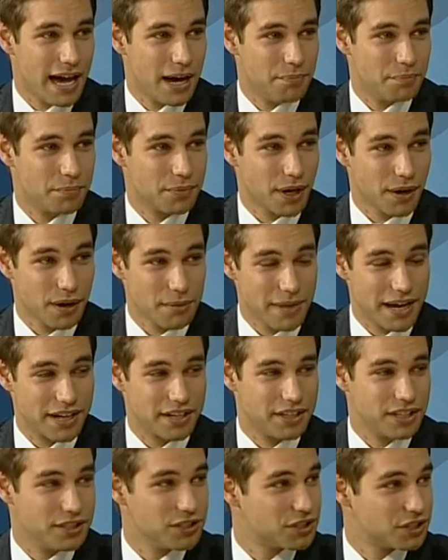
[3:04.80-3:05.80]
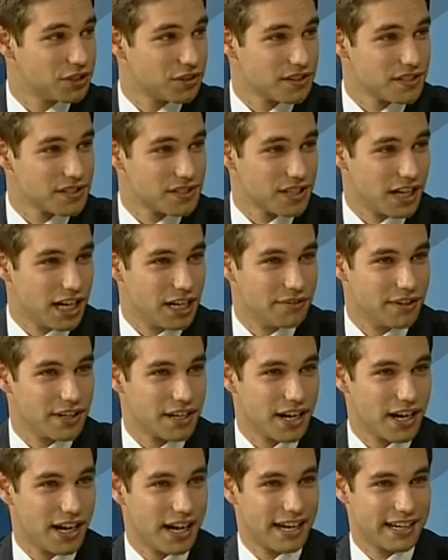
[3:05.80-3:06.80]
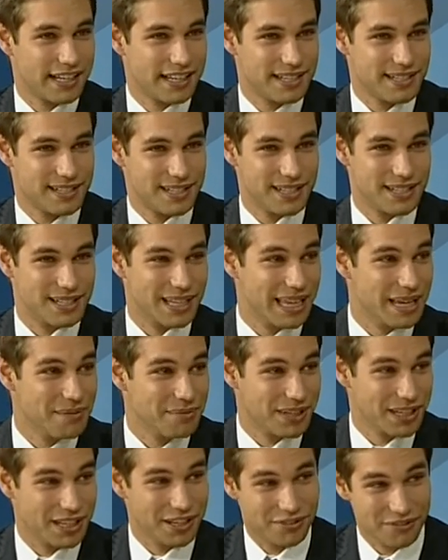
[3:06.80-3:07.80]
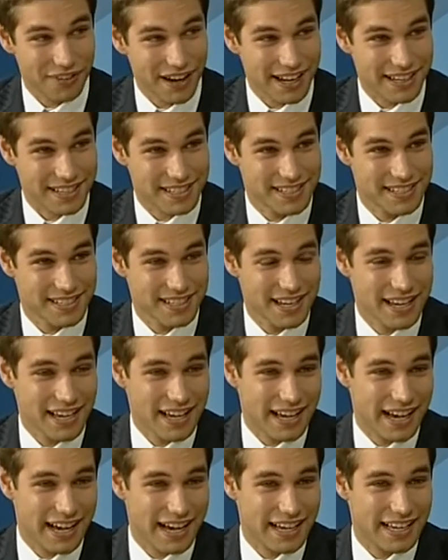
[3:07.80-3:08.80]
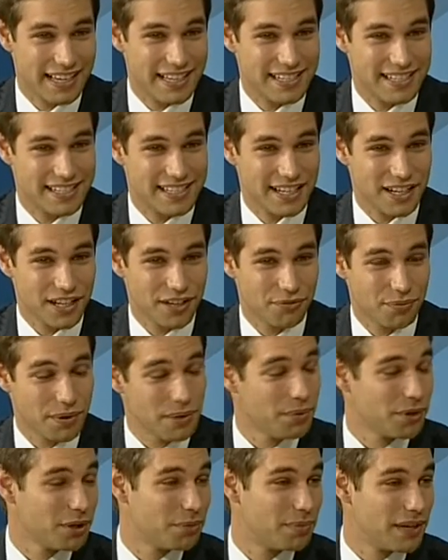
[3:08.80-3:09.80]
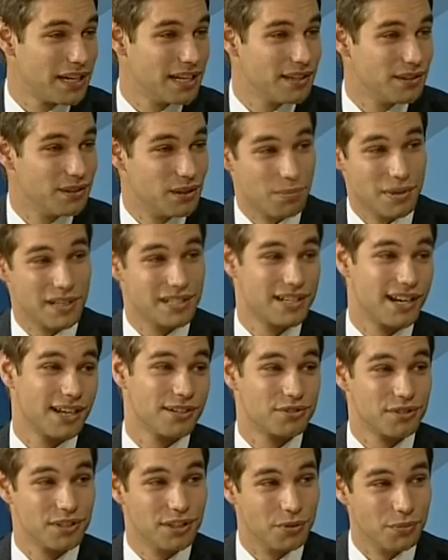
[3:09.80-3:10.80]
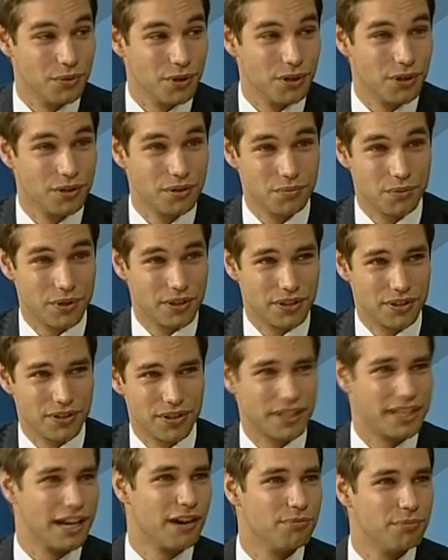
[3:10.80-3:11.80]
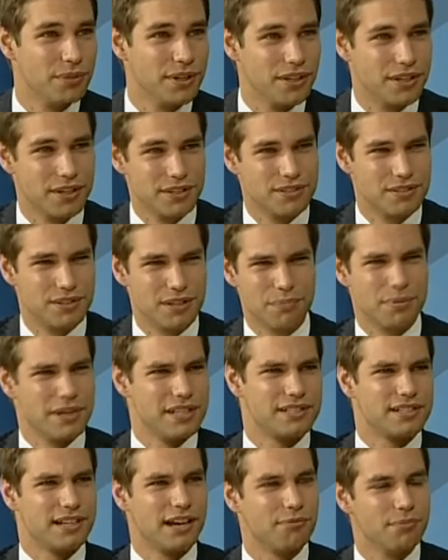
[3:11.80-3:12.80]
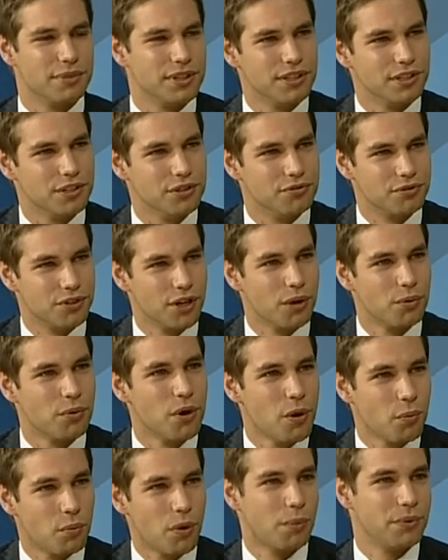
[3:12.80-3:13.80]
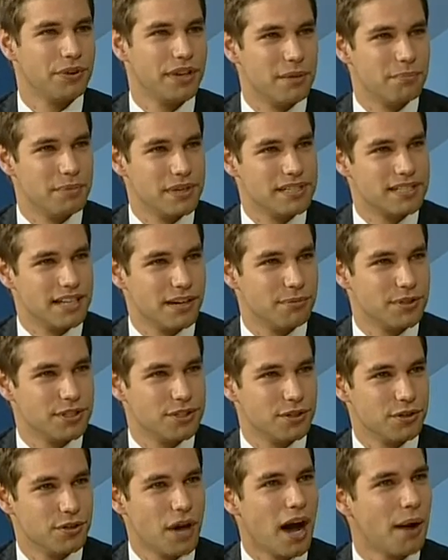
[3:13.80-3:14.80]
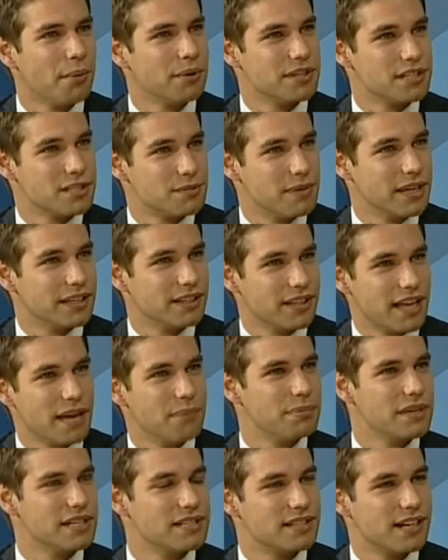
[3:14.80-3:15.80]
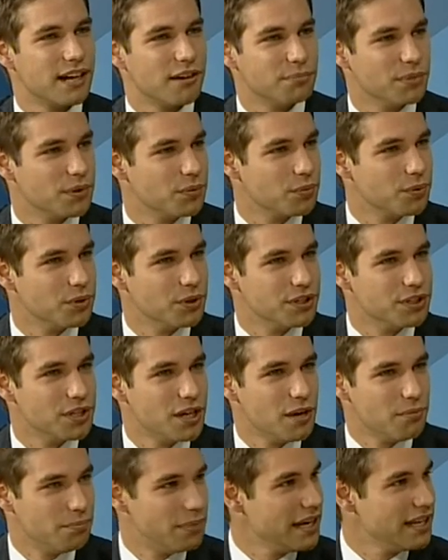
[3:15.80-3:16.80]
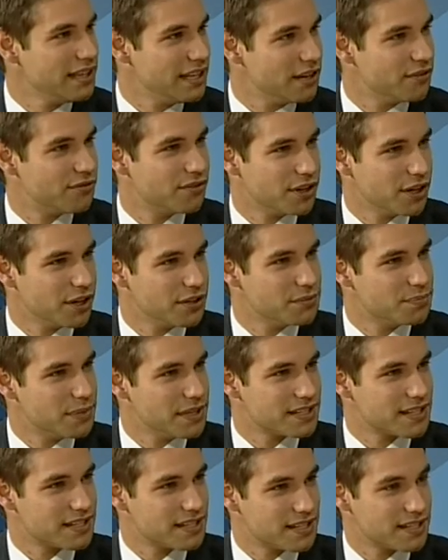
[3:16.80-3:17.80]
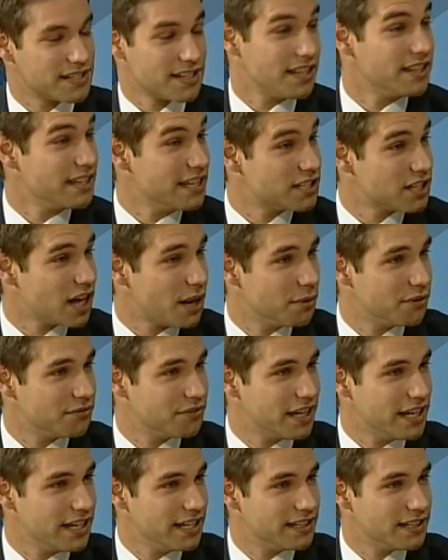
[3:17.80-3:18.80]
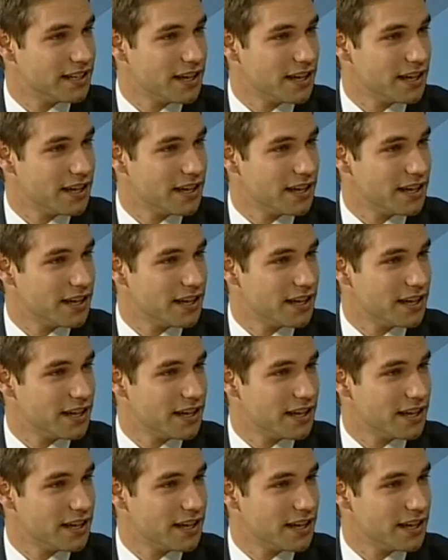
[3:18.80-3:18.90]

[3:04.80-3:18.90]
Going back to the insurance side of it, and I guess the dilemma that you face is that if we want to be the best country in the world with the government that is the best government that you've got, what would that best government do? I would expect that that best government would be there for those businesses in their time of need.